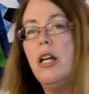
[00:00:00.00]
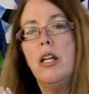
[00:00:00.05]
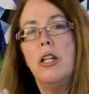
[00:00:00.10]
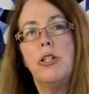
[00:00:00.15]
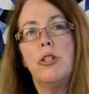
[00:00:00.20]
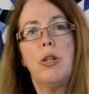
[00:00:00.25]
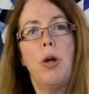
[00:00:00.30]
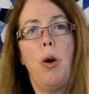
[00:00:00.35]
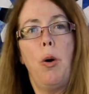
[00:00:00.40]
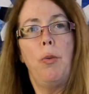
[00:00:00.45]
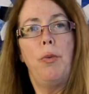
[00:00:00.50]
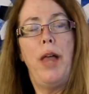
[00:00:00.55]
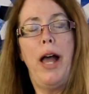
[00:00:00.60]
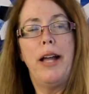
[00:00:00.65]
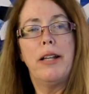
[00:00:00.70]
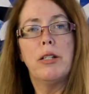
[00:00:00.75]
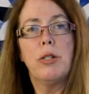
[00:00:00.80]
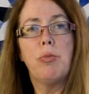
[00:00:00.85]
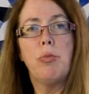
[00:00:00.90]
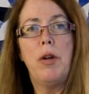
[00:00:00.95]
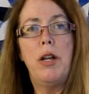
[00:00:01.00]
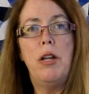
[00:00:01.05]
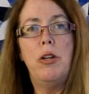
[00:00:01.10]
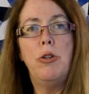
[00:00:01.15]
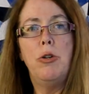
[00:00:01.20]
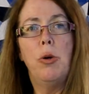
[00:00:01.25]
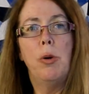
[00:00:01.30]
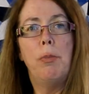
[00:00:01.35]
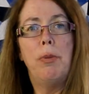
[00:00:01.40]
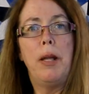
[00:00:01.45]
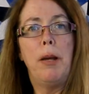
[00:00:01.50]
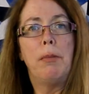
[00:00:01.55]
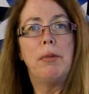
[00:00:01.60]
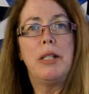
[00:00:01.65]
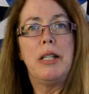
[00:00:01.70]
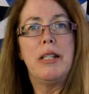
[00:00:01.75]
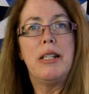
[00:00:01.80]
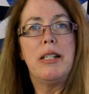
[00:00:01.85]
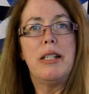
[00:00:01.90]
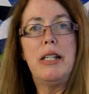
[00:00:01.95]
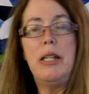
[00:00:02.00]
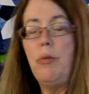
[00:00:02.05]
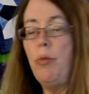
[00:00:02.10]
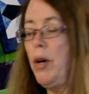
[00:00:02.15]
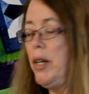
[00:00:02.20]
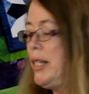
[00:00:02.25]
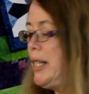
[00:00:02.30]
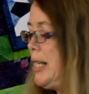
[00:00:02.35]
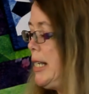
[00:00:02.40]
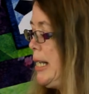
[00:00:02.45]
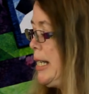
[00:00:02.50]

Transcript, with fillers: So that's when you'll be able to see what's